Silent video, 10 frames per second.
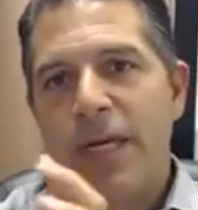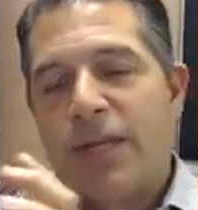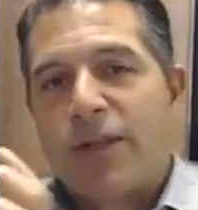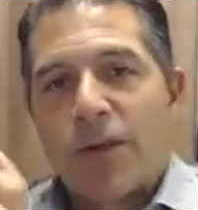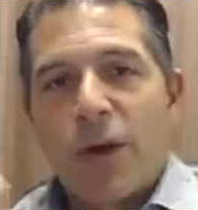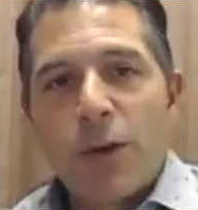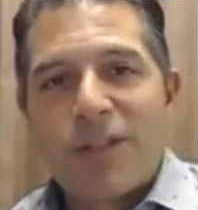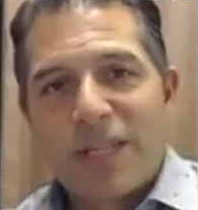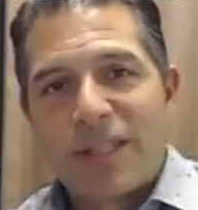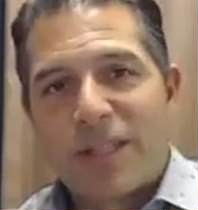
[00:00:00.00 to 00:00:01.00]
So
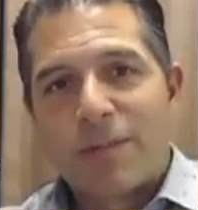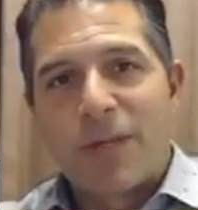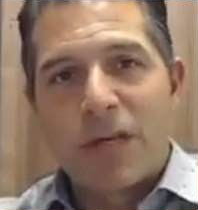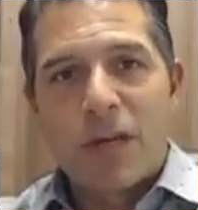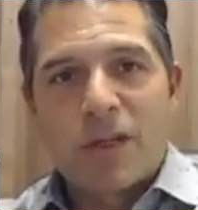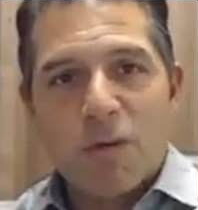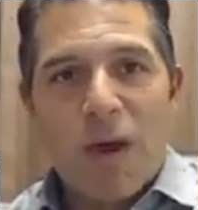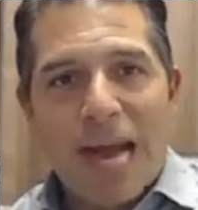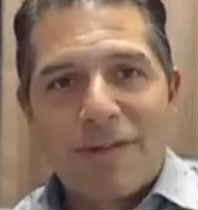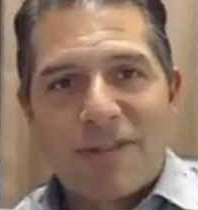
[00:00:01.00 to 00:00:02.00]
those systems are your
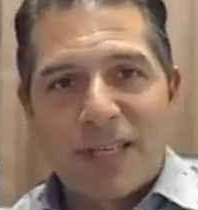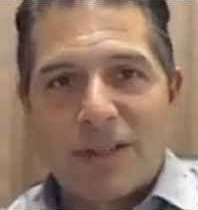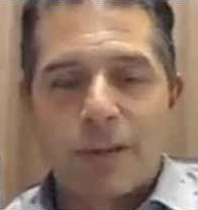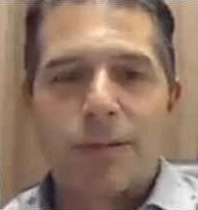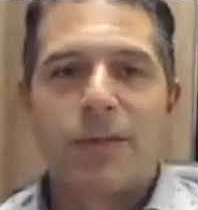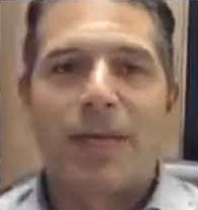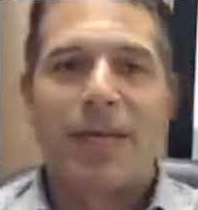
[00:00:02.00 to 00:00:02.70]
thrive systems,